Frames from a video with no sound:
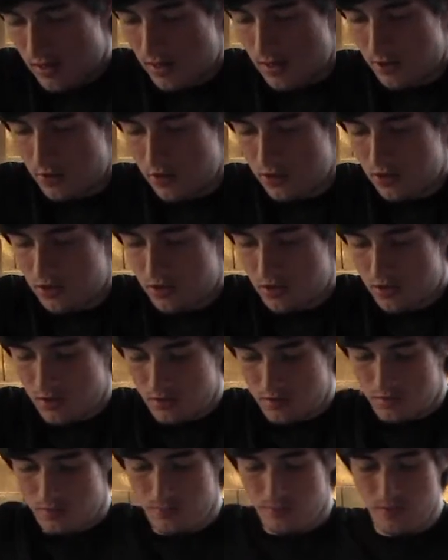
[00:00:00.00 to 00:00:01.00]
here's
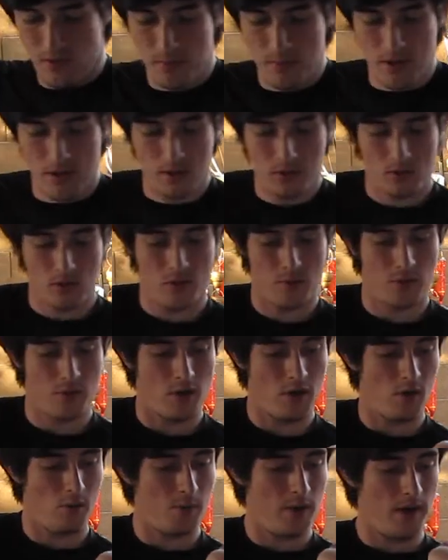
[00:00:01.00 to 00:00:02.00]
the female Tremper
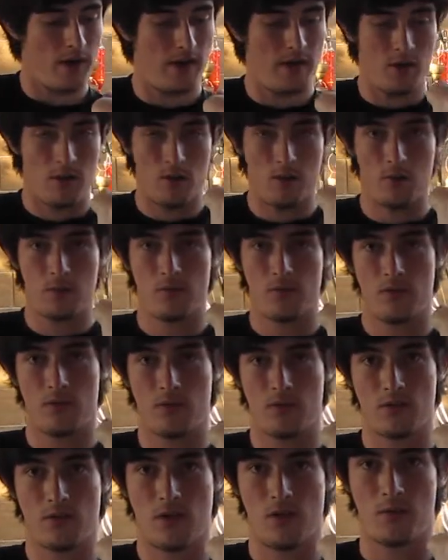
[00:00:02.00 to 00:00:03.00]
albino that I
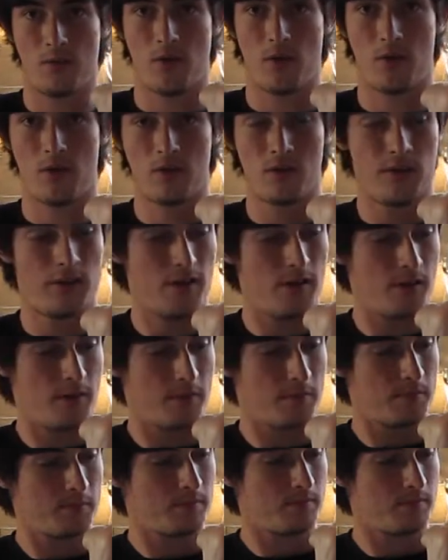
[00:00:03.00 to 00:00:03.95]
was talking about earlier.